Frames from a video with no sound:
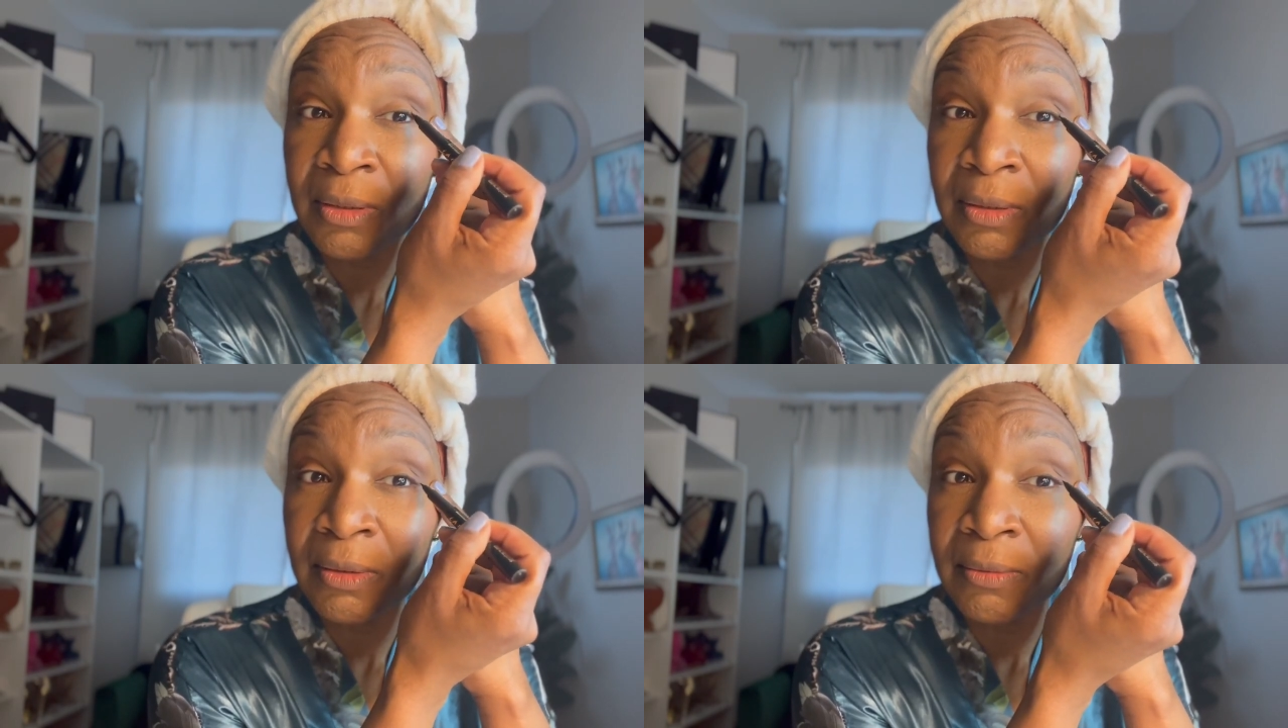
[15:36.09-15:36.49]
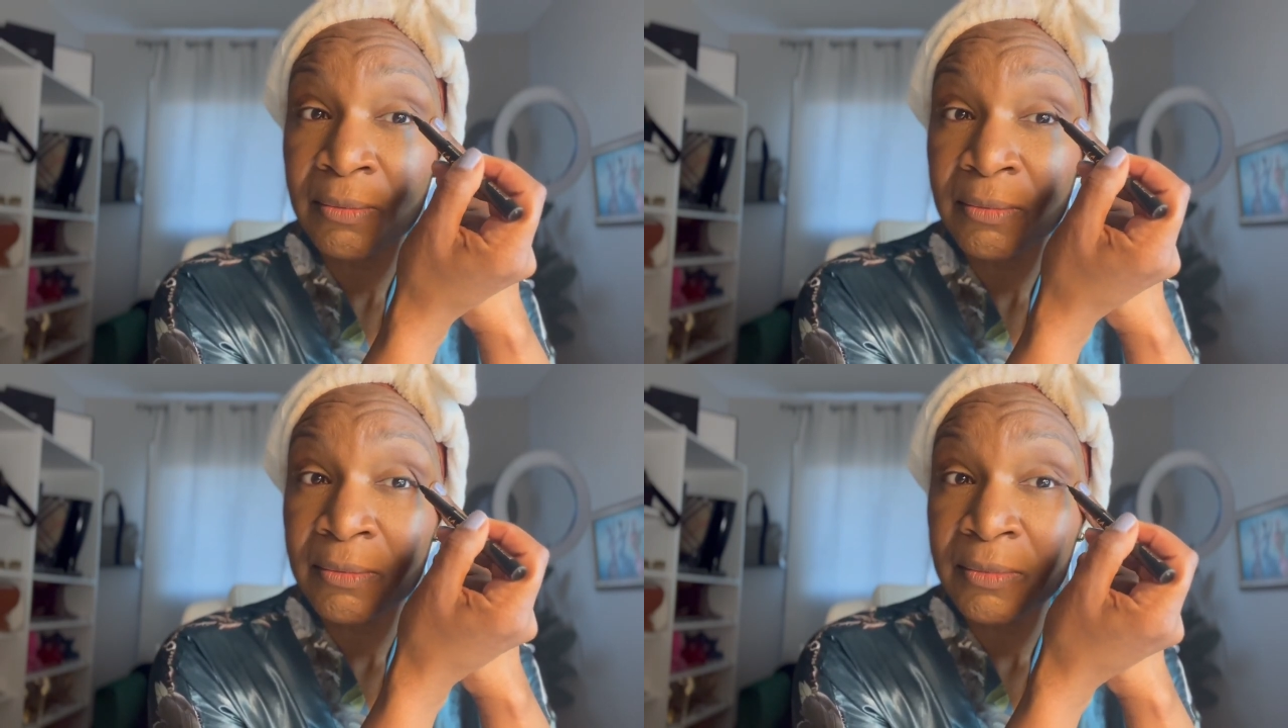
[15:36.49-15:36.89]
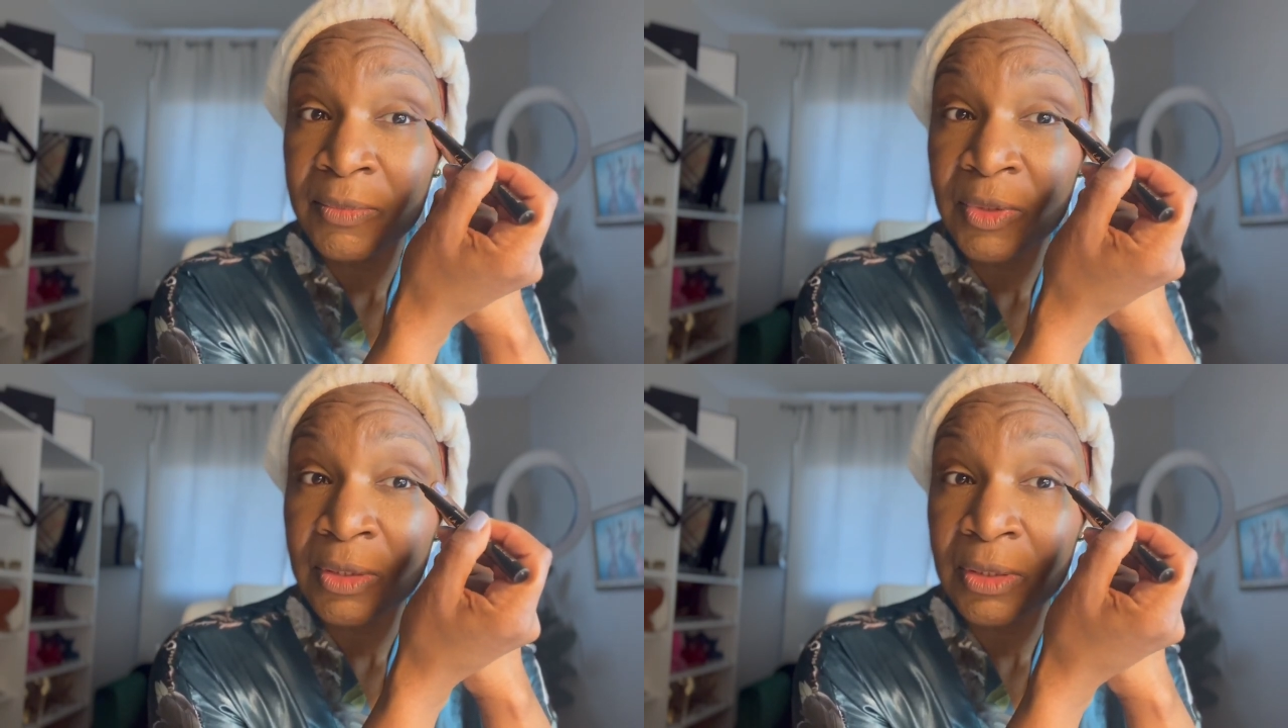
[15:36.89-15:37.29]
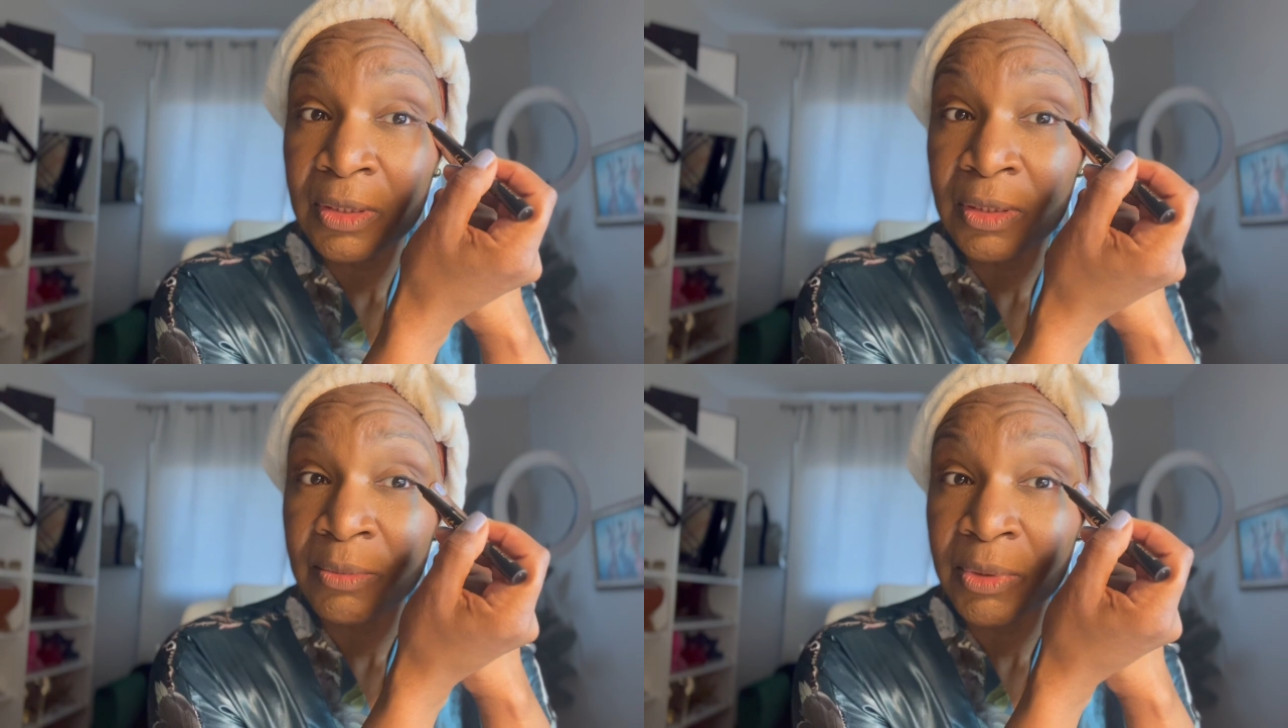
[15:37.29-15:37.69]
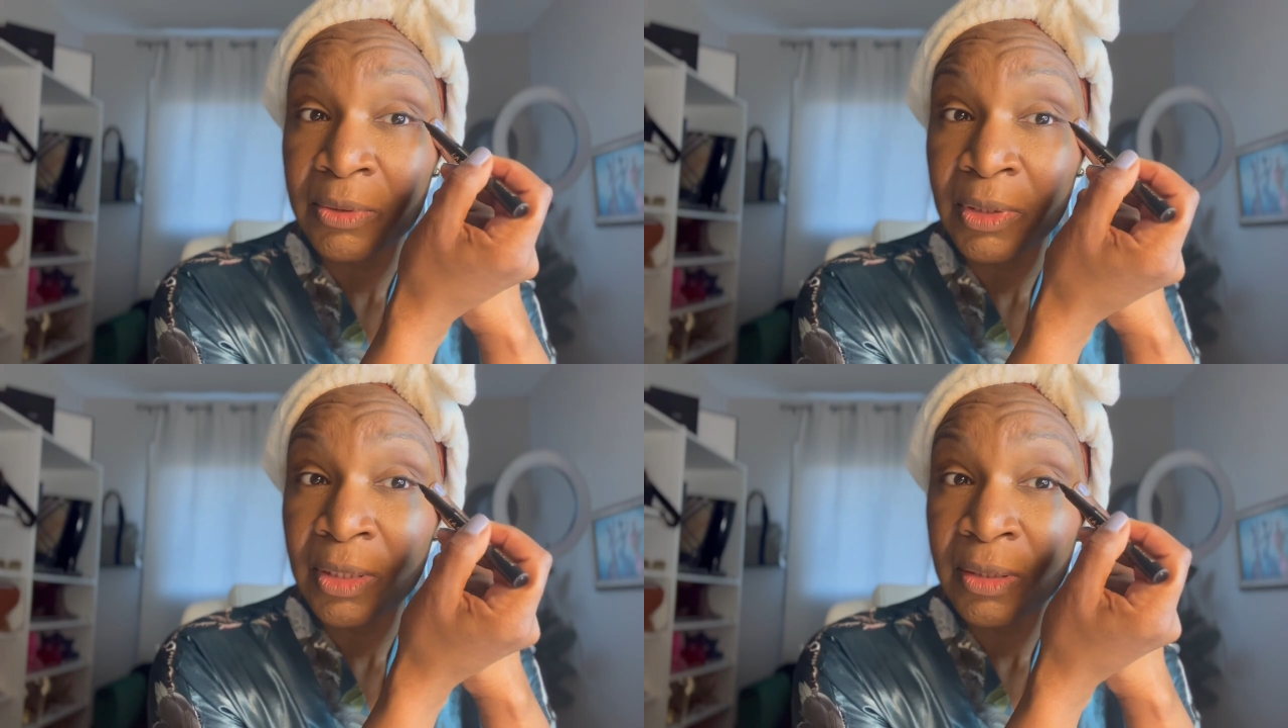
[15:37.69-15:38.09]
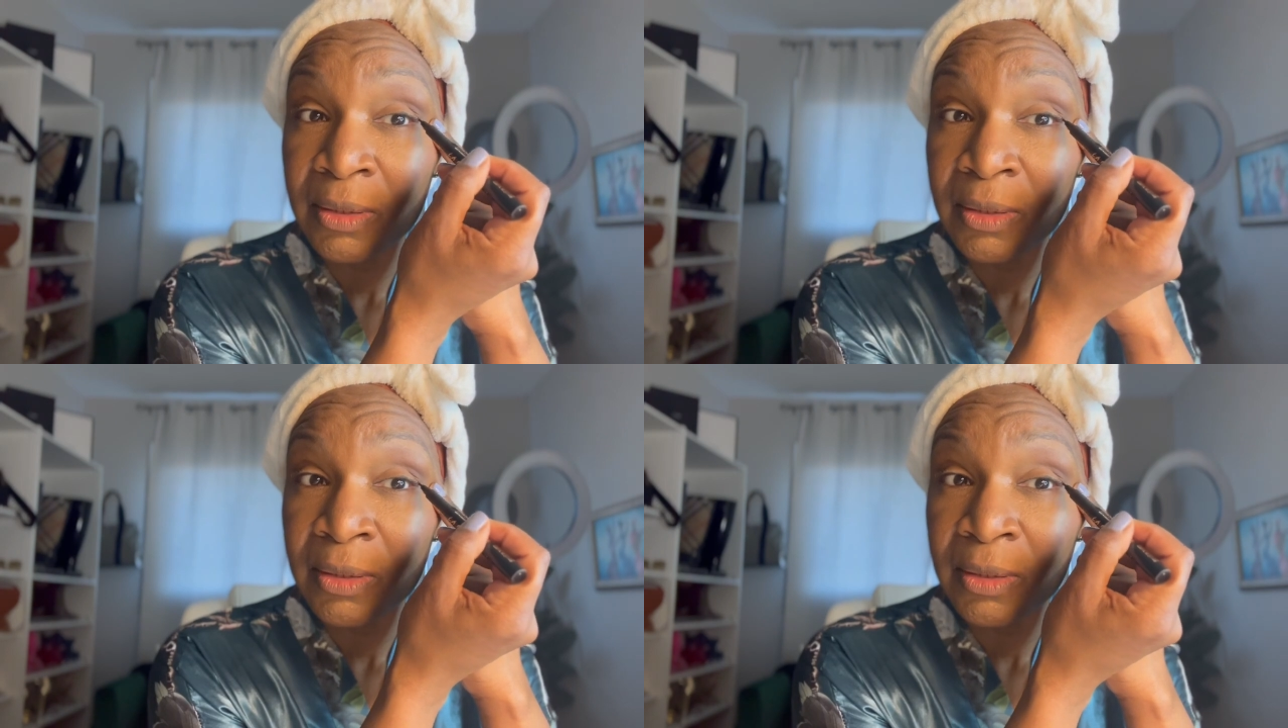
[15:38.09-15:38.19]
and she's a beauty.